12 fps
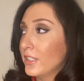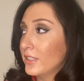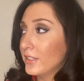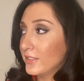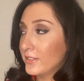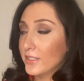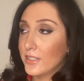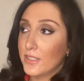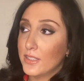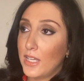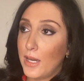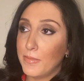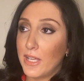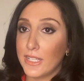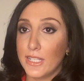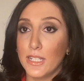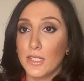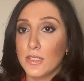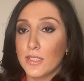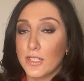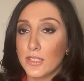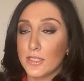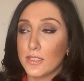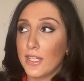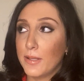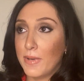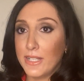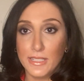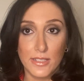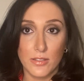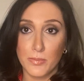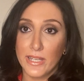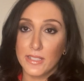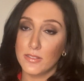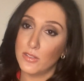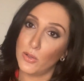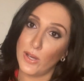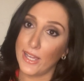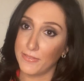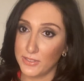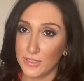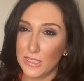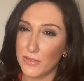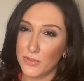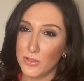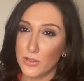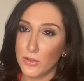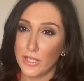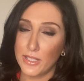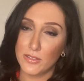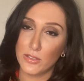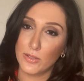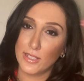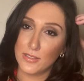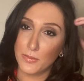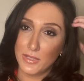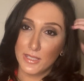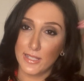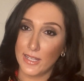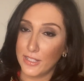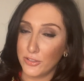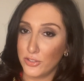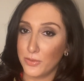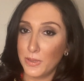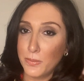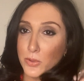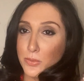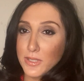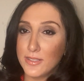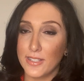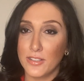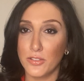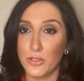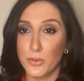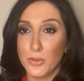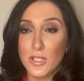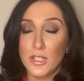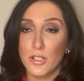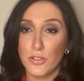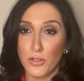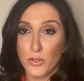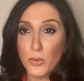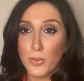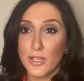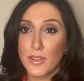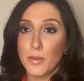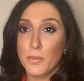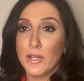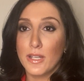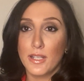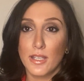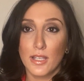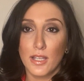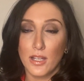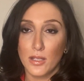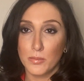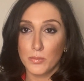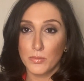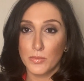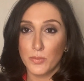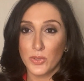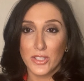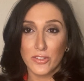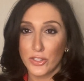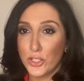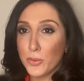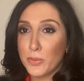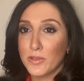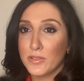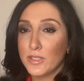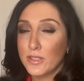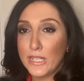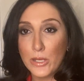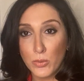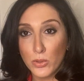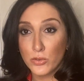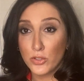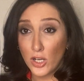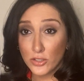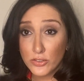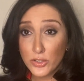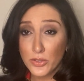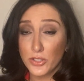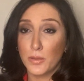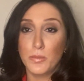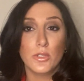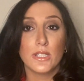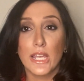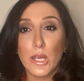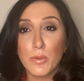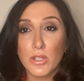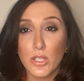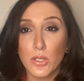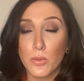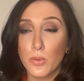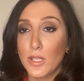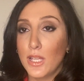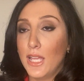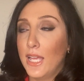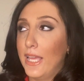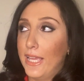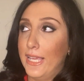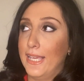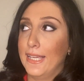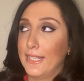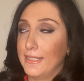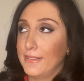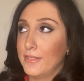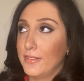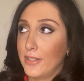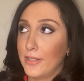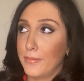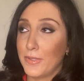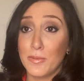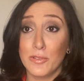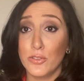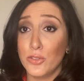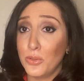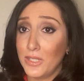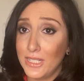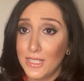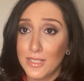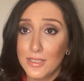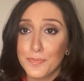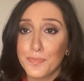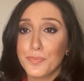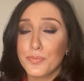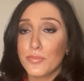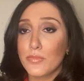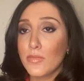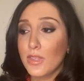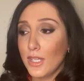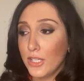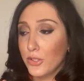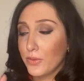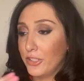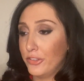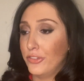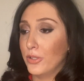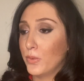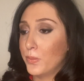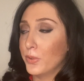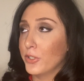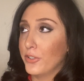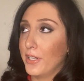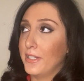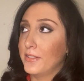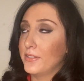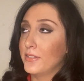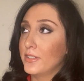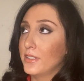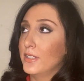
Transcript: listen, I'm not getting like my needs met, so I have to leave. Okay, so that's something that anxious people really tend to struggle with. But with a secure person, they will talk to you, they'll communicate with you, and as much as you need, and your relationship will progress